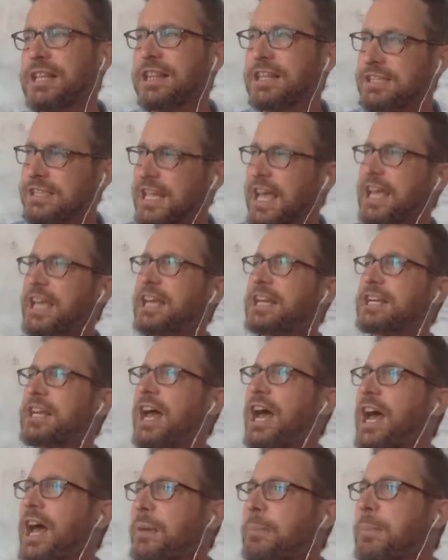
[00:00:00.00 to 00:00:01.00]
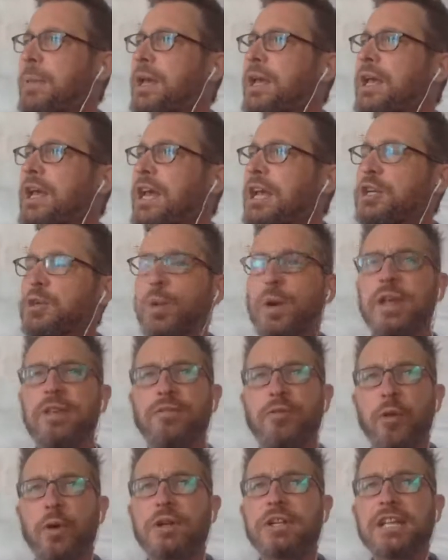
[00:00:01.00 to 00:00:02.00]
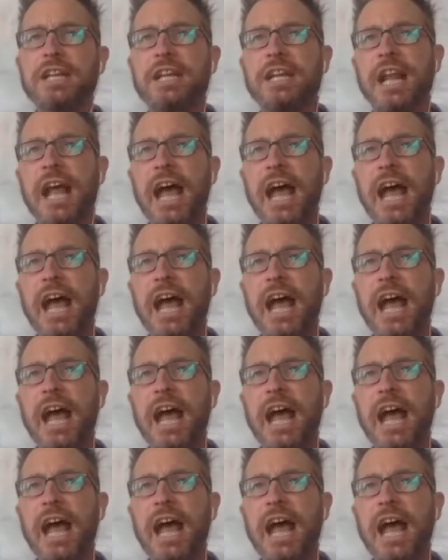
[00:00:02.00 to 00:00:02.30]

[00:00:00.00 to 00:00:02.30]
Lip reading: The second time in 2014,